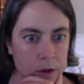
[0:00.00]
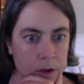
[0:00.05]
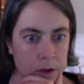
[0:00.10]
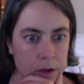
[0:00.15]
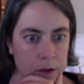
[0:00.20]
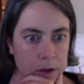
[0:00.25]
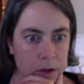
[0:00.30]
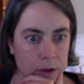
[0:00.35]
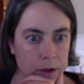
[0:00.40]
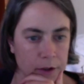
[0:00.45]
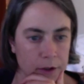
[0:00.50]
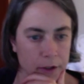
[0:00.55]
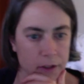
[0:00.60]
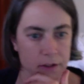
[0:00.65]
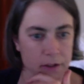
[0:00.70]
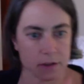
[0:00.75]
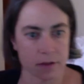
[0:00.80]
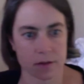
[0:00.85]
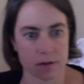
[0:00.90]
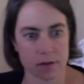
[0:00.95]
All right,
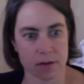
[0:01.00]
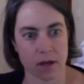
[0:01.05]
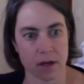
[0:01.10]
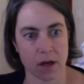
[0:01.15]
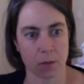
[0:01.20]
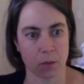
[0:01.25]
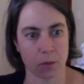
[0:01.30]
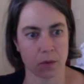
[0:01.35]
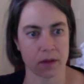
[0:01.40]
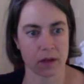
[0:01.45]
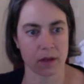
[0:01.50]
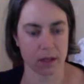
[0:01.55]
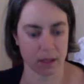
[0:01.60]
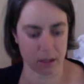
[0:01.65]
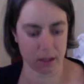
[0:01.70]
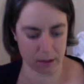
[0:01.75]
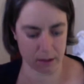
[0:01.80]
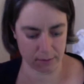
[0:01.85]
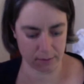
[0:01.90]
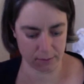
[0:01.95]
does this help with
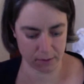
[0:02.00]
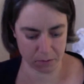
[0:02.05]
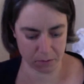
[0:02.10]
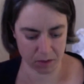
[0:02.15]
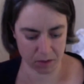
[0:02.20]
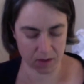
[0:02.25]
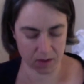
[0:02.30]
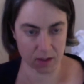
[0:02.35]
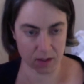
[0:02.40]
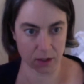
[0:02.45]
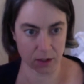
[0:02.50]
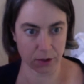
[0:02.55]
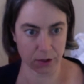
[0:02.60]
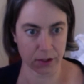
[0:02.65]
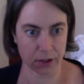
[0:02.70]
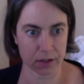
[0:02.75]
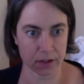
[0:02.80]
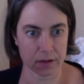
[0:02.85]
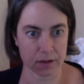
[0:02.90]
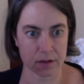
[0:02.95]
any of the
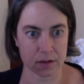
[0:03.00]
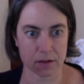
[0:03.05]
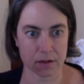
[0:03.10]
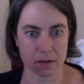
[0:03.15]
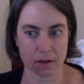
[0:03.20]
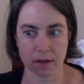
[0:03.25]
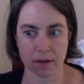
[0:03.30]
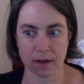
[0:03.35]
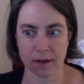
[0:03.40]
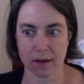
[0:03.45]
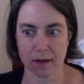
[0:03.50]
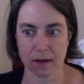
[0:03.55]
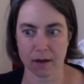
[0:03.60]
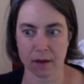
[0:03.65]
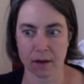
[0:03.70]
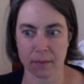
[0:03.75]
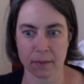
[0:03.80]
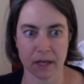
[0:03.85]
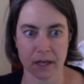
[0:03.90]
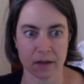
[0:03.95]
mysterious
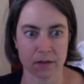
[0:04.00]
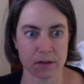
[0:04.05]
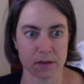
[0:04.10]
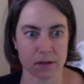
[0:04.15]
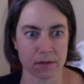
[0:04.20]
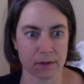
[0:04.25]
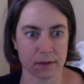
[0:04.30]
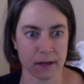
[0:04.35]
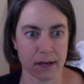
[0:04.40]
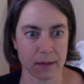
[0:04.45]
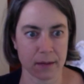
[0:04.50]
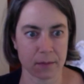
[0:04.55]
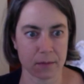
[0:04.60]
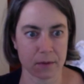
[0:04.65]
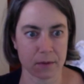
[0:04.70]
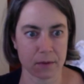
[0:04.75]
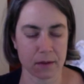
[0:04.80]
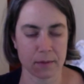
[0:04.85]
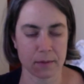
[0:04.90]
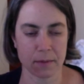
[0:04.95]
amounts of,
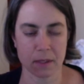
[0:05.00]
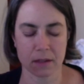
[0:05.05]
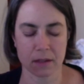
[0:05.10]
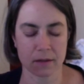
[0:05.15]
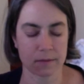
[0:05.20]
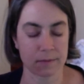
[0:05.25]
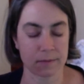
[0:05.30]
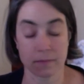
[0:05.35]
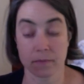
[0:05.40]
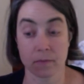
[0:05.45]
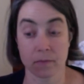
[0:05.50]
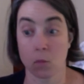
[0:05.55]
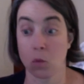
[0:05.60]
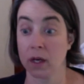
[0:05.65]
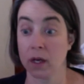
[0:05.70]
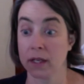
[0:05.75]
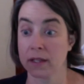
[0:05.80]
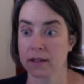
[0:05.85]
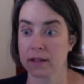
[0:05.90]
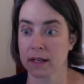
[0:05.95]
what
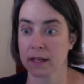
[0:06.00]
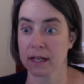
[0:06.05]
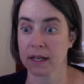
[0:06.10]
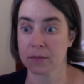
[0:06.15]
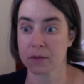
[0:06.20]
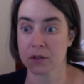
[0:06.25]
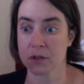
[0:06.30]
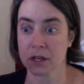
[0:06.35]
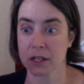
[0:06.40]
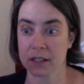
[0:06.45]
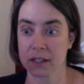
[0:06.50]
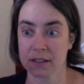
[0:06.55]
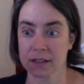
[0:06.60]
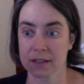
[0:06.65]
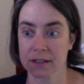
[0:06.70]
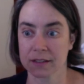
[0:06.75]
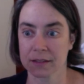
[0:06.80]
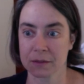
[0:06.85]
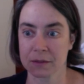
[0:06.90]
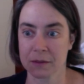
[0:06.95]
is an abstract?
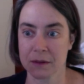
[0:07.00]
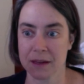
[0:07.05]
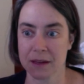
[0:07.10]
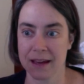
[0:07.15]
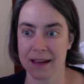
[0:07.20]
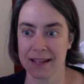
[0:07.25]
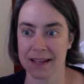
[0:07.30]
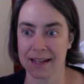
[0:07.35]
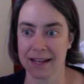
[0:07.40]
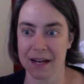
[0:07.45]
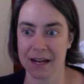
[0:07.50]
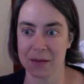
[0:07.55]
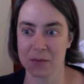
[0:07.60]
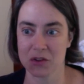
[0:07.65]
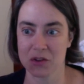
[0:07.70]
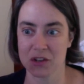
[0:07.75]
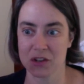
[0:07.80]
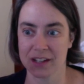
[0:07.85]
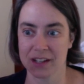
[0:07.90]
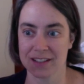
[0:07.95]
An
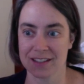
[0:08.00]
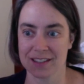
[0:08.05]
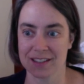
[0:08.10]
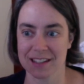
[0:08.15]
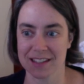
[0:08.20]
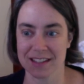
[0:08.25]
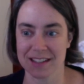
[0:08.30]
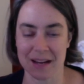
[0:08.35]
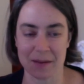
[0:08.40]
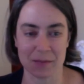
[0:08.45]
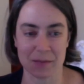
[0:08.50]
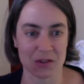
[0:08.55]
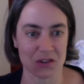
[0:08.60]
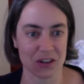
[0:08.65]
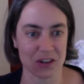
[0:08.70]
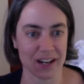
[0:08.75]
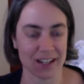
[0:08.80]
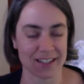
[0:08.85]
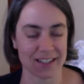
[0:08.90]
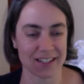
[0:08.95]
abstract is less
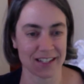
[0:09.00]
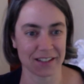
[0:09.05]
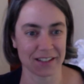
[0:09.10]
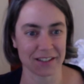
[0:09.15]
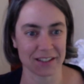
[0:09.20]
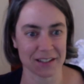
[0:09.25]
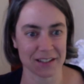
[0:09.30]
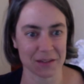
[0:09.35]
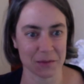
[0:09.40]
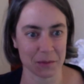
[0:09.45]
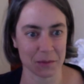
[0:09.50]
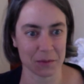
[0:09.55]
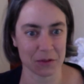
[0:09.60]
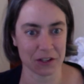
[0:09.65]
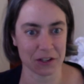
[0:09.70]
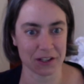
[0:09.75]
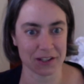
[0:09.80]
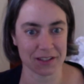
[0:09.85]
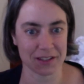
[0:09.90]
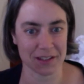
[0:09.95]
abstract now, that's what I'm
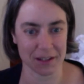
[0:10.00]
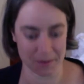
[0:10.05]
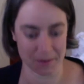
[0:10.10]
trying to say.